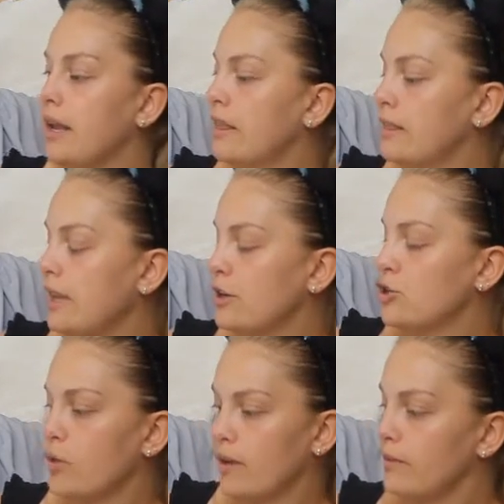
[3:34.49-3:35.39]
the
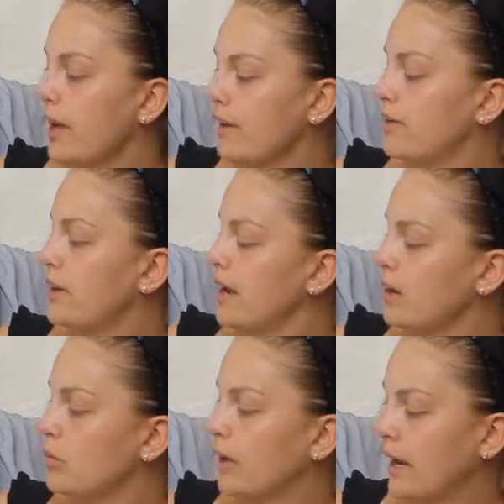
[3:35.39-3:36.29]
Tree of Life at
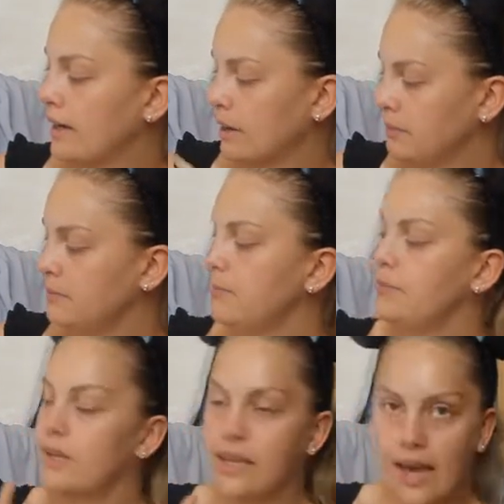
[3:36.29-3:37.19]
Animal Kingdom,
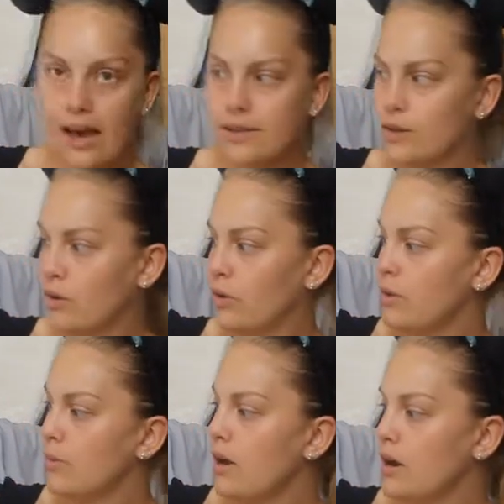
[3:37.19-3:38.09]
the castle, the
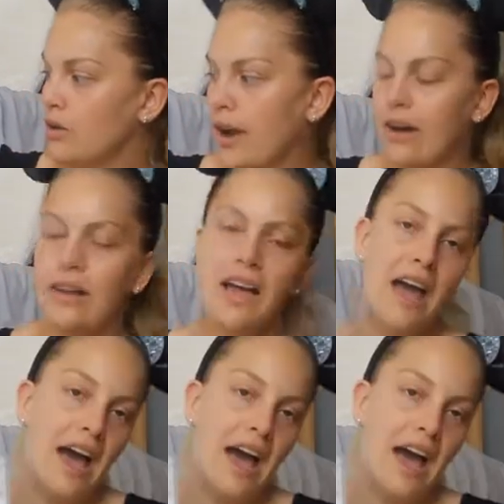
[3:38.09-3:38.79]
monorail.